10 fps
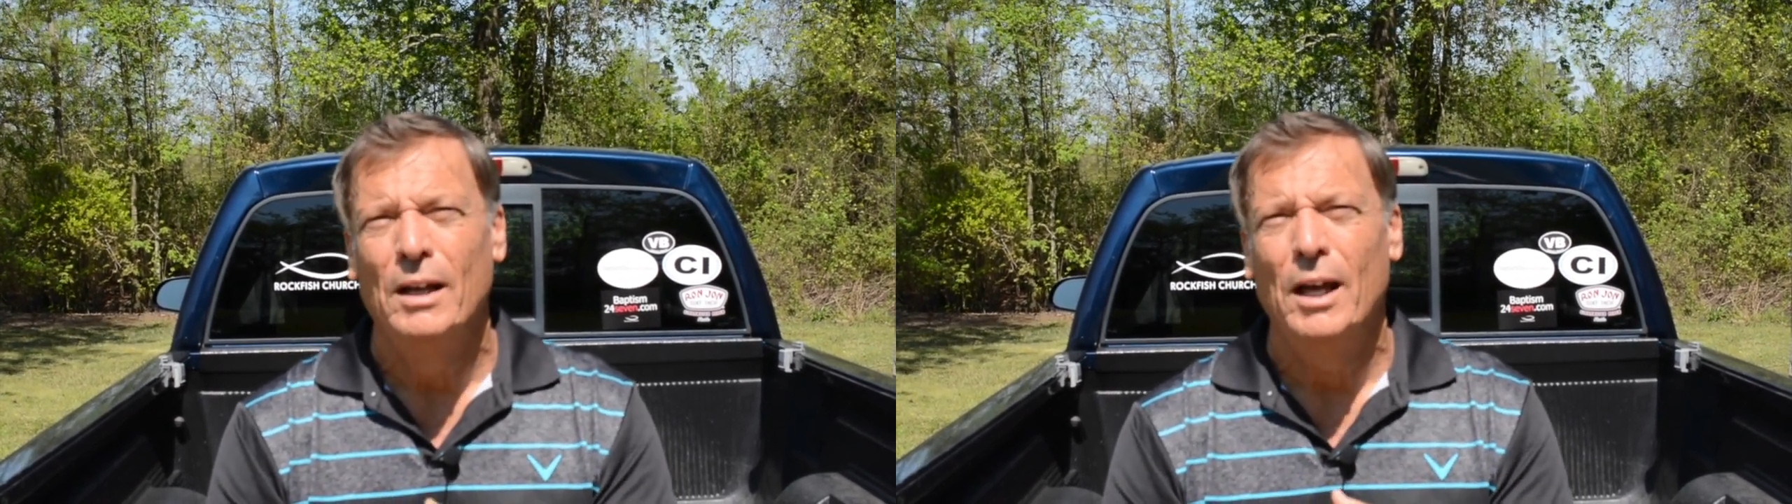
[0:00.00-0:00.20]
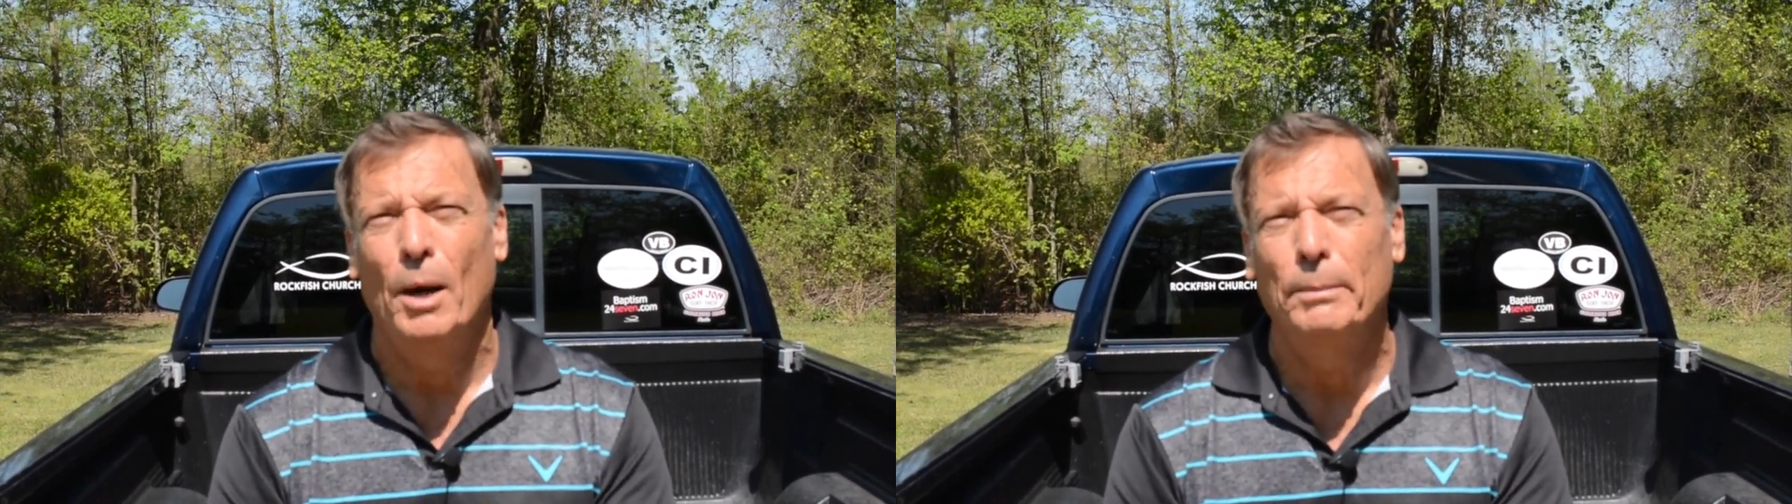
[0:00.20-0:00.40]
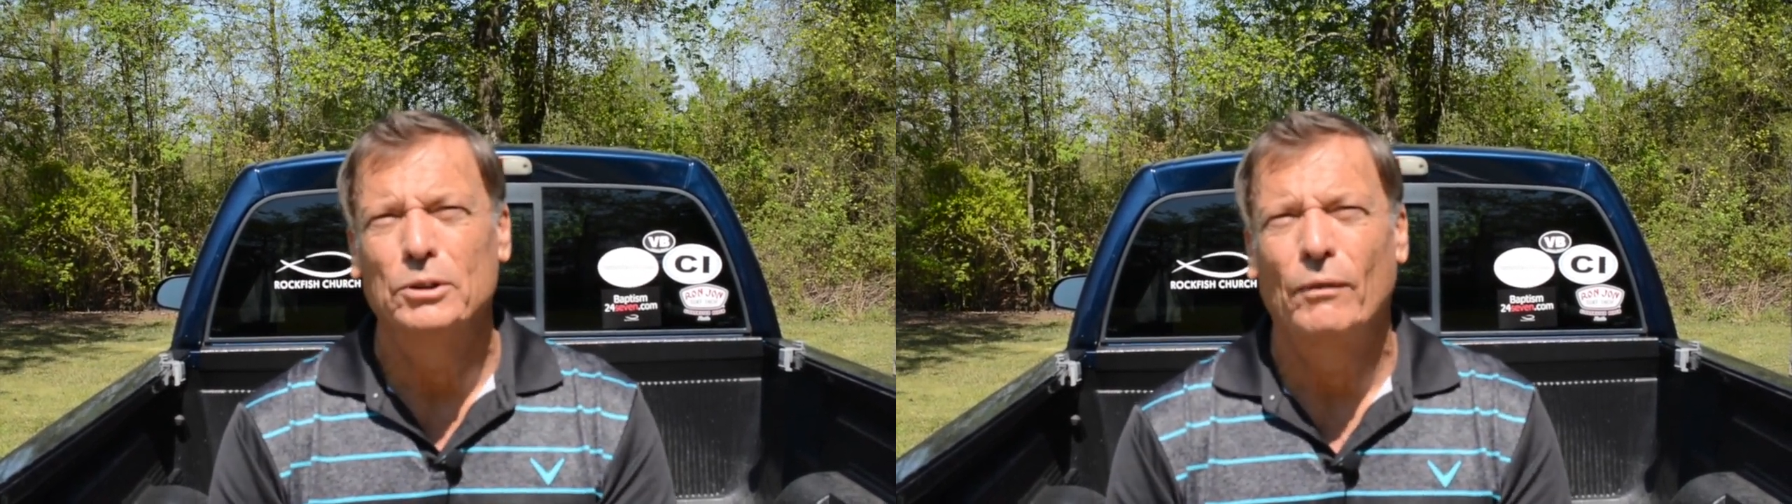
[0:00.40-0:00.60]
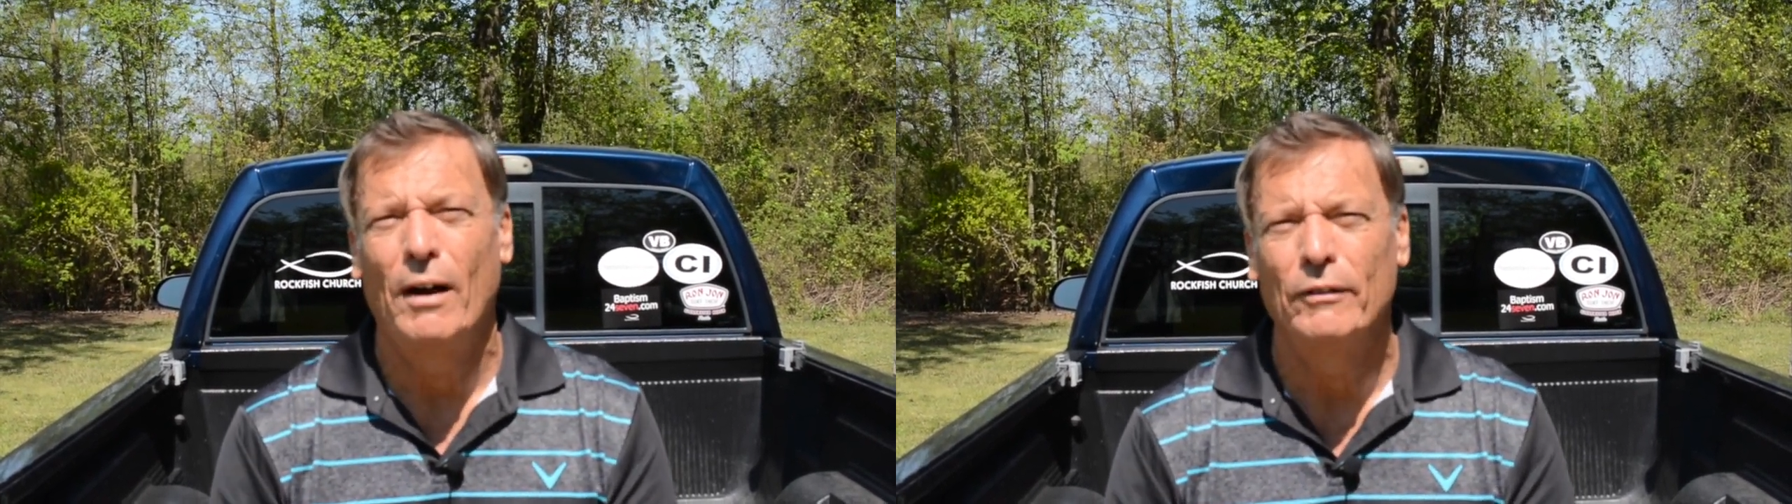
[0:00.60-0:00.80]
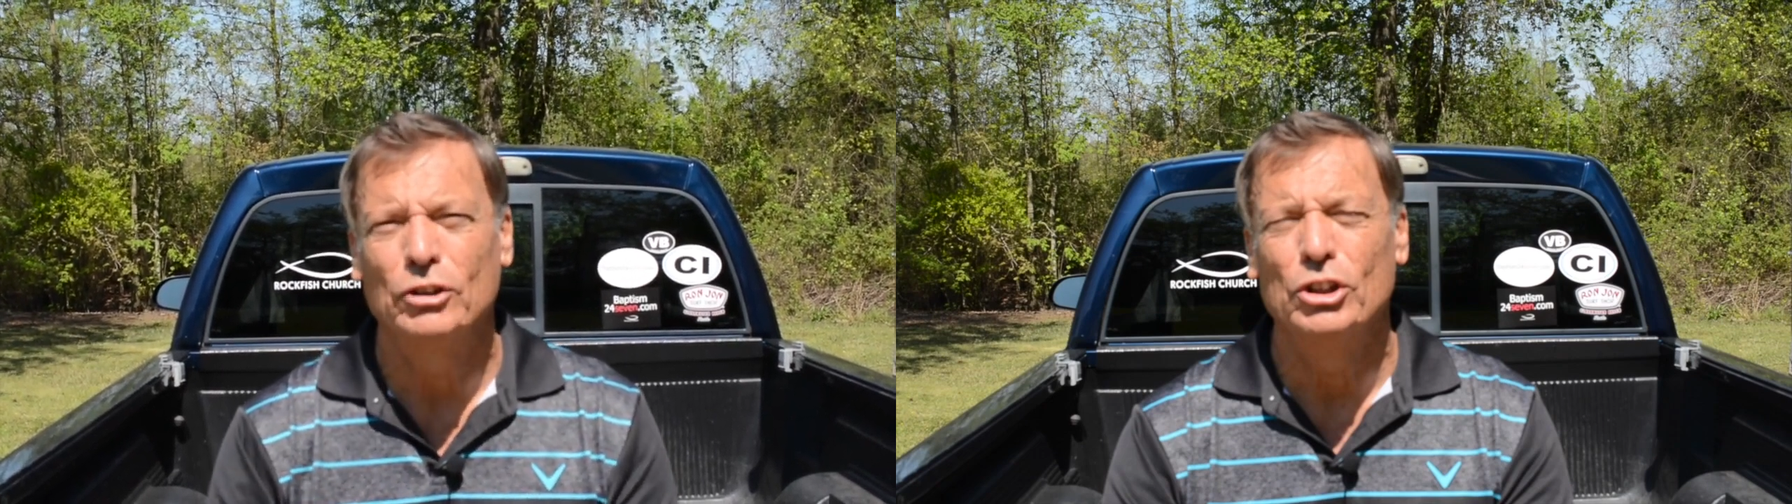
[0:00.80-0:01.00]
Help us,
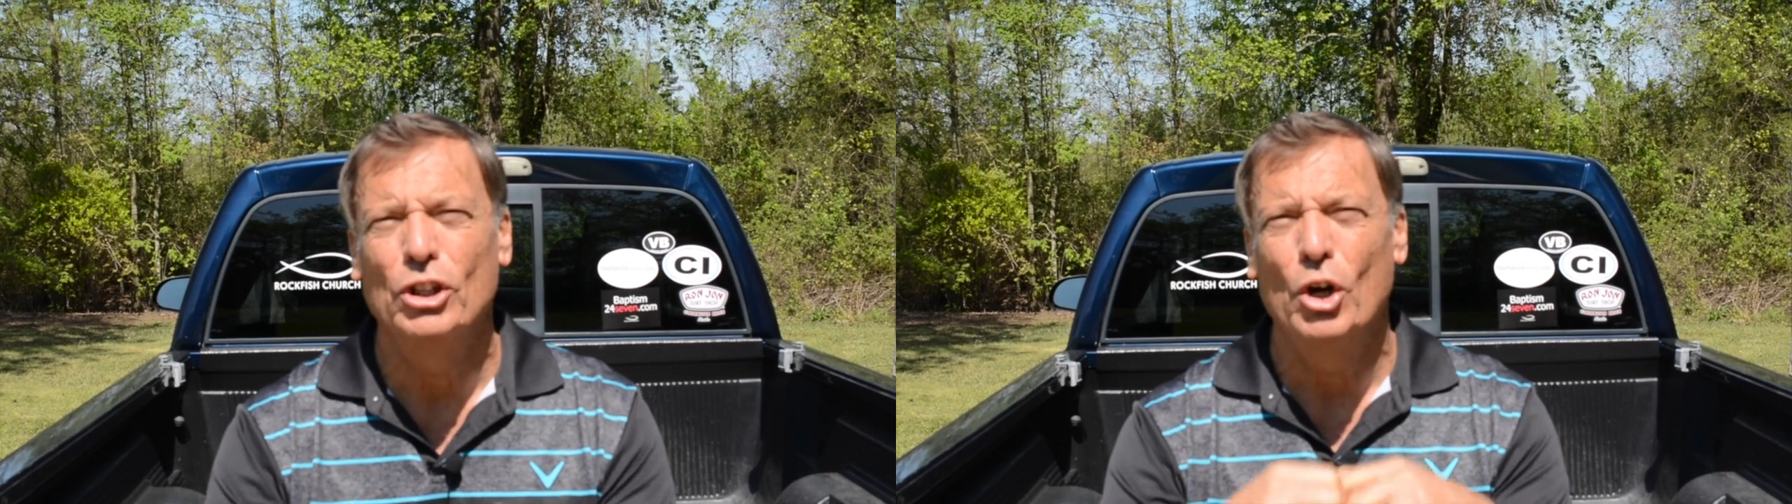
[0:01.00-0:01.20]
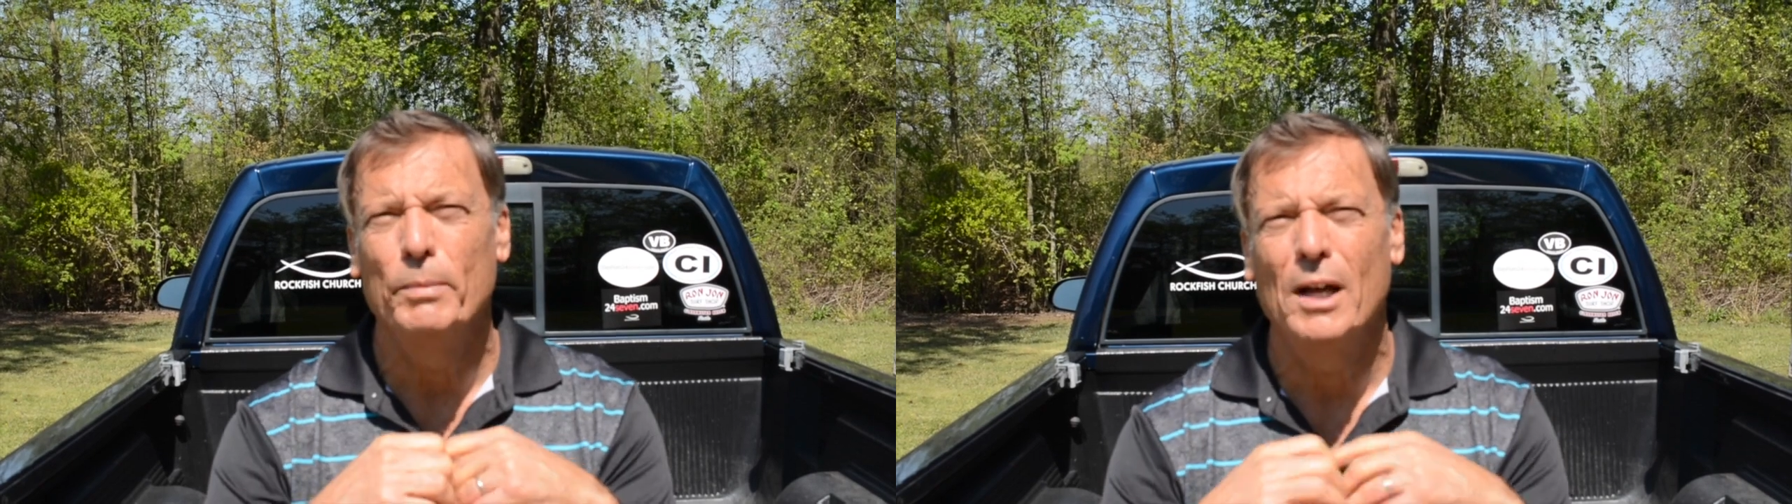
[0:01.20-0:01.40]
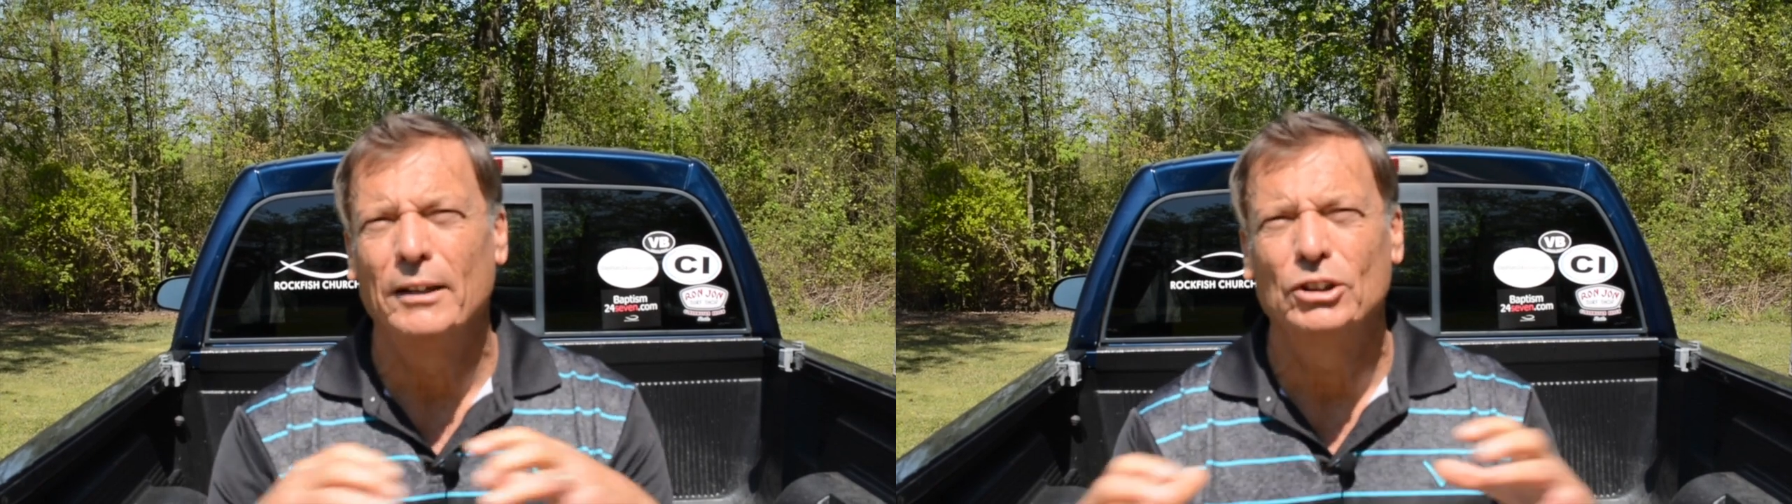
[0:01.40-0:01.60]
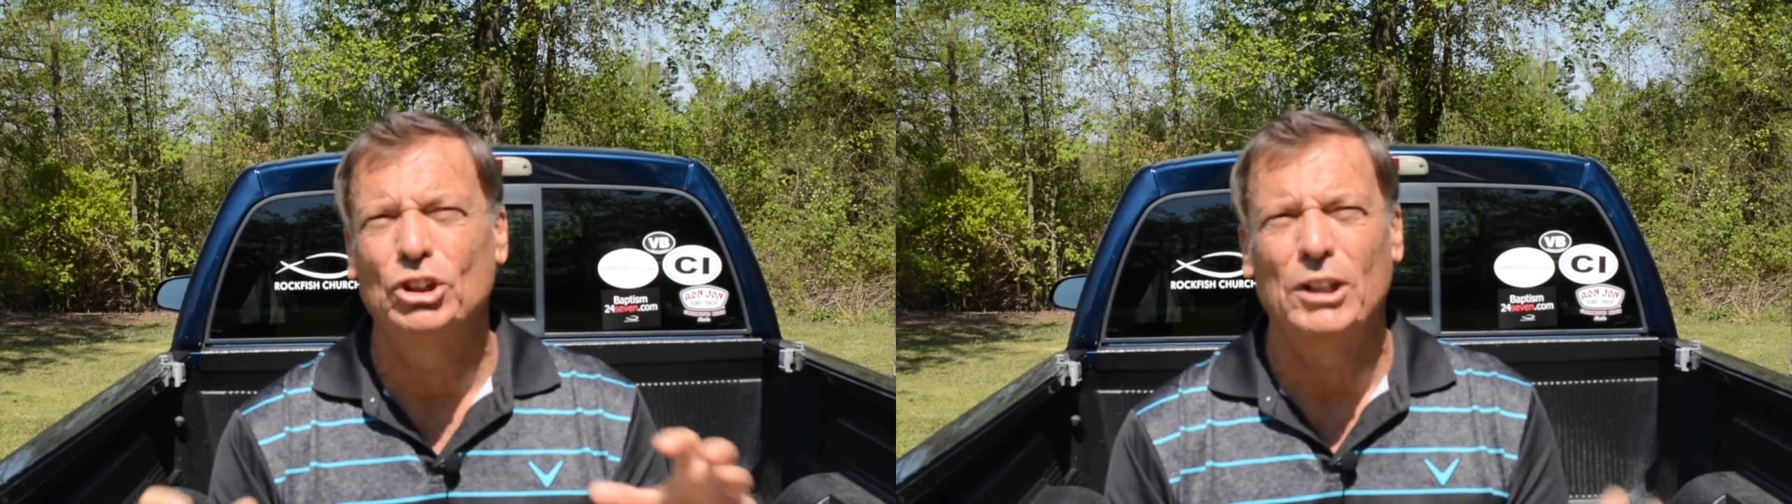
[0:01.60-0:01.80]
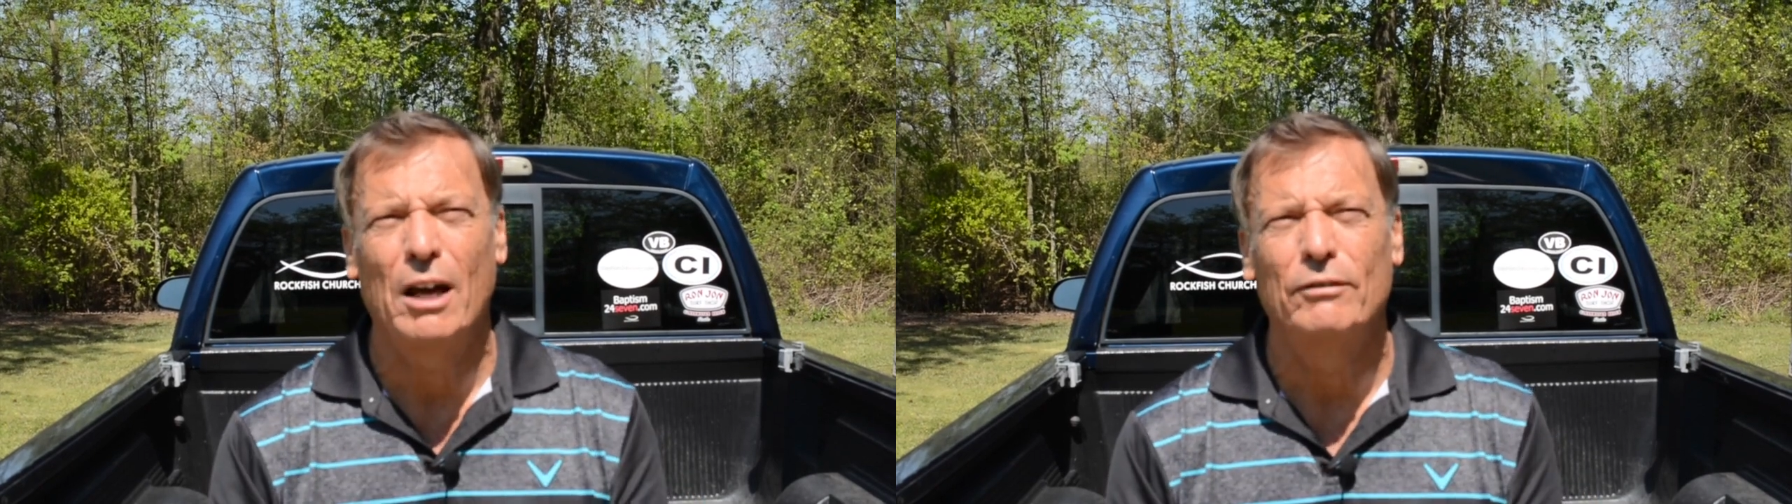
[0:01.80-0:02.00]
Father, to know beyond a
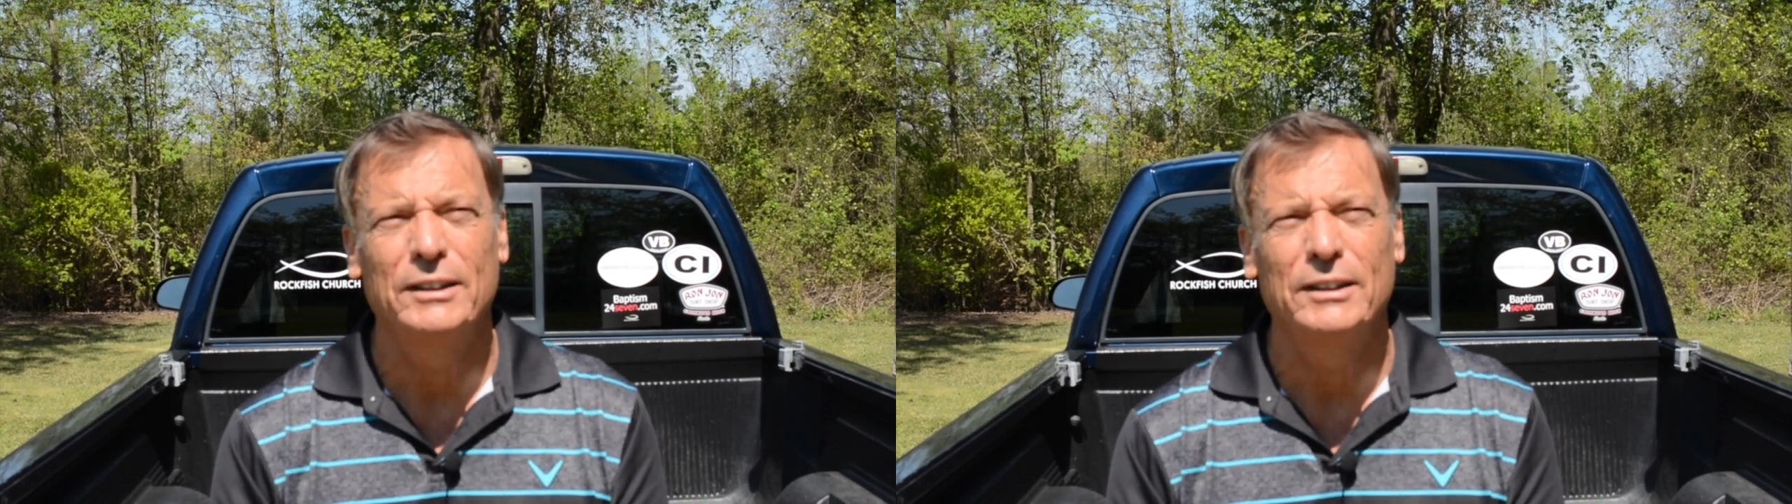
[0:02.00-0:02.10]
shadow